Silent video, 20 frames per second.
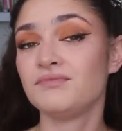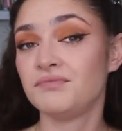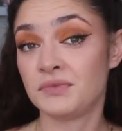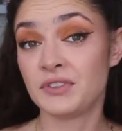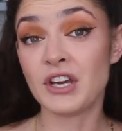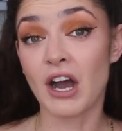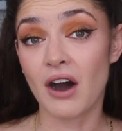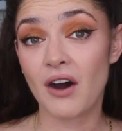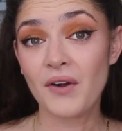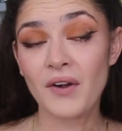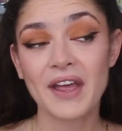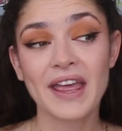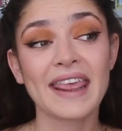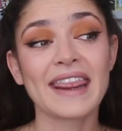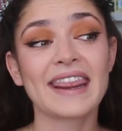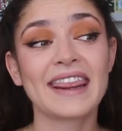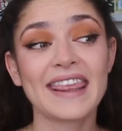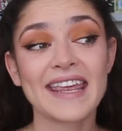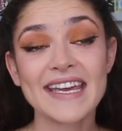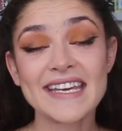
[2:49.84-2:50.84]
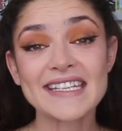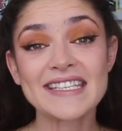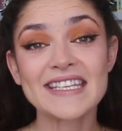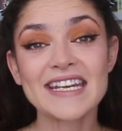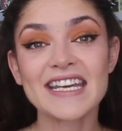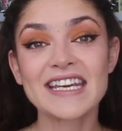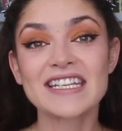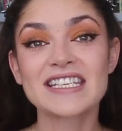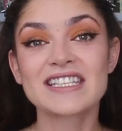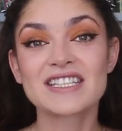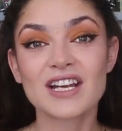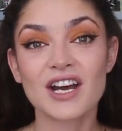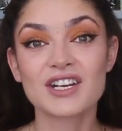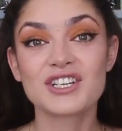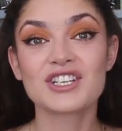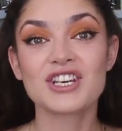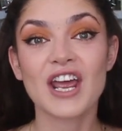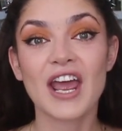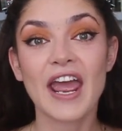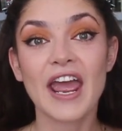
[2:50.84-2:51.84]
y'all, this is
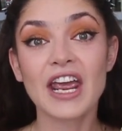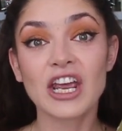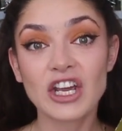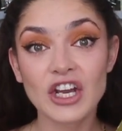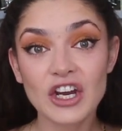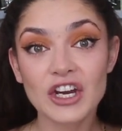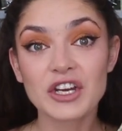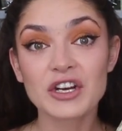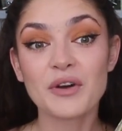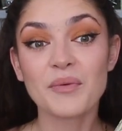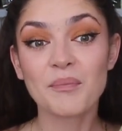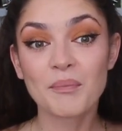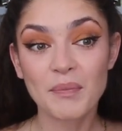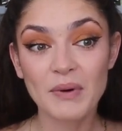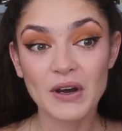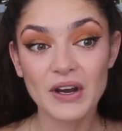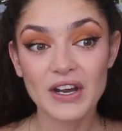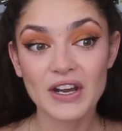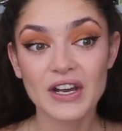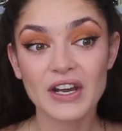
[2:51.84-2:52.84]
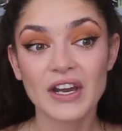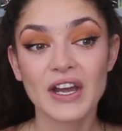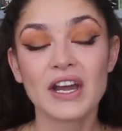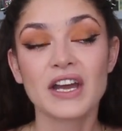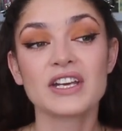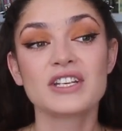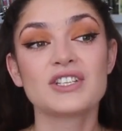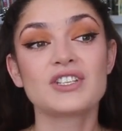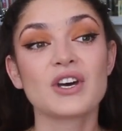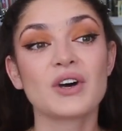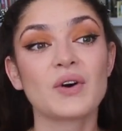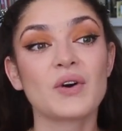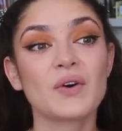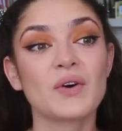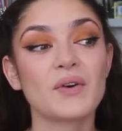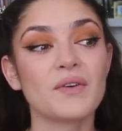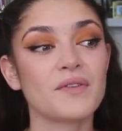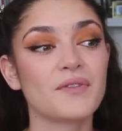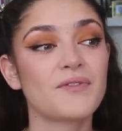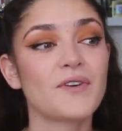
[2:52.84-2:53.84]
such a good book.
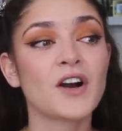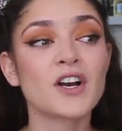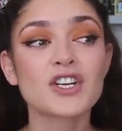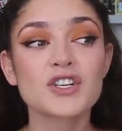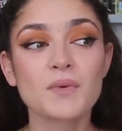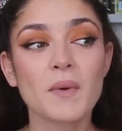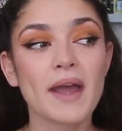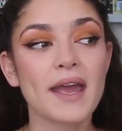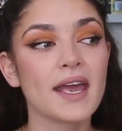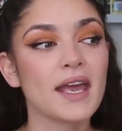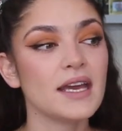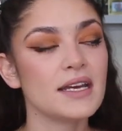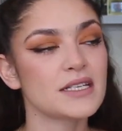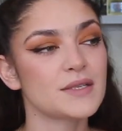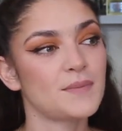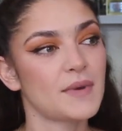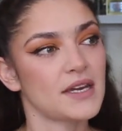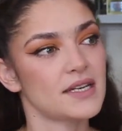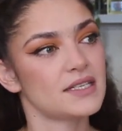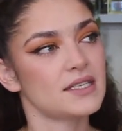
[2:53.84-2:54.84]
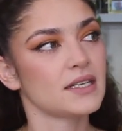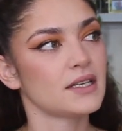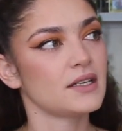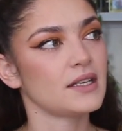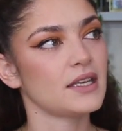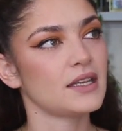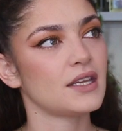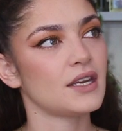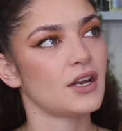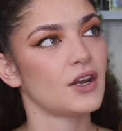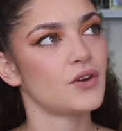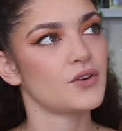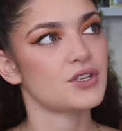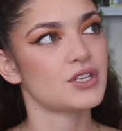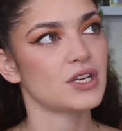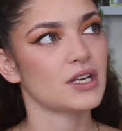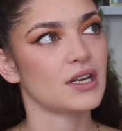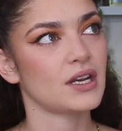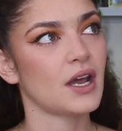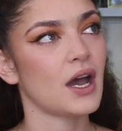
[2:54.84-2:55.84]
So feng shui is basically the
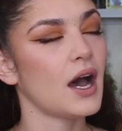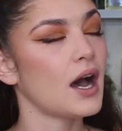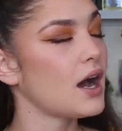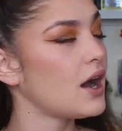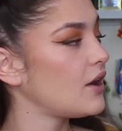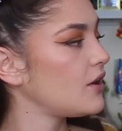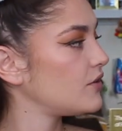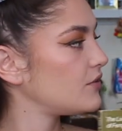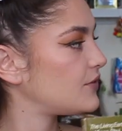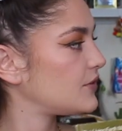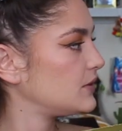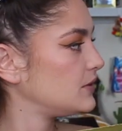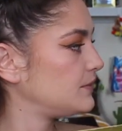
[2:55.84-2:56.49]
notion of